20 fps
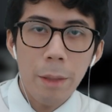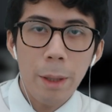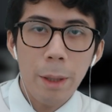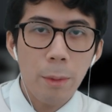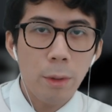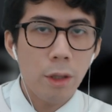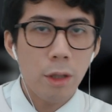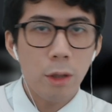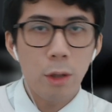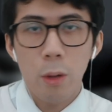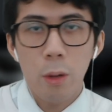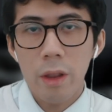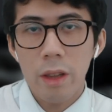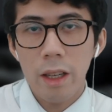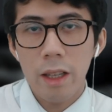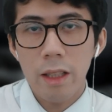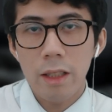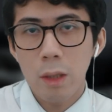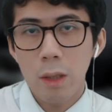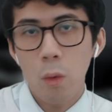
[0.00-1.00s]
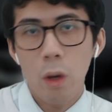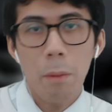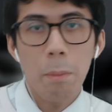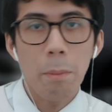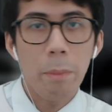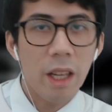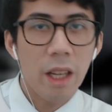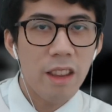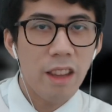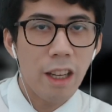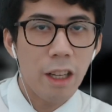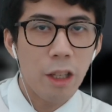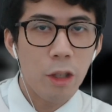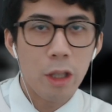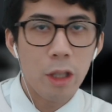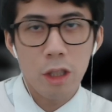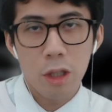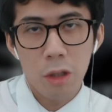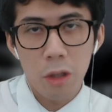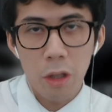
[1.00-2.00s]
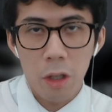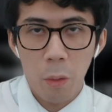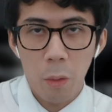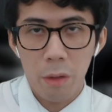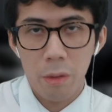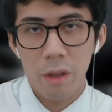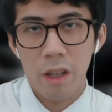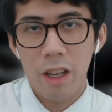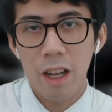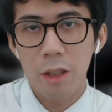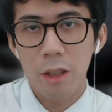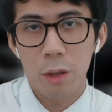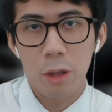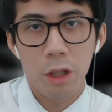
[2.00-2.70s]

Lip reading: people, there are two things and one big thing you need to know with regards to